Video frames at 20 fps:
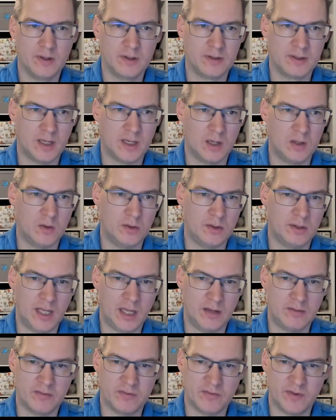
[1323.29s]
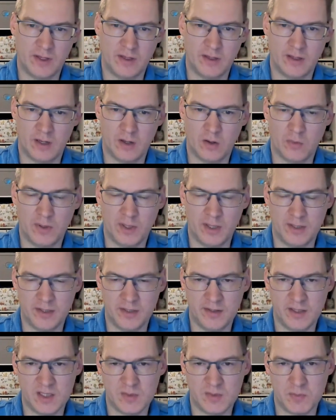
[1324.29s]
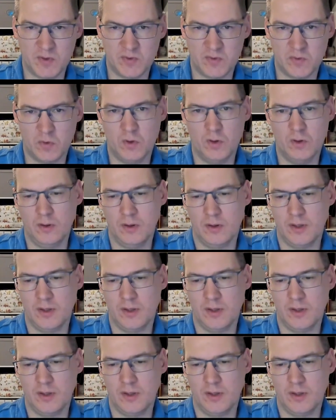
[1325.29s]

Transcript: downloading everything, I already did this before.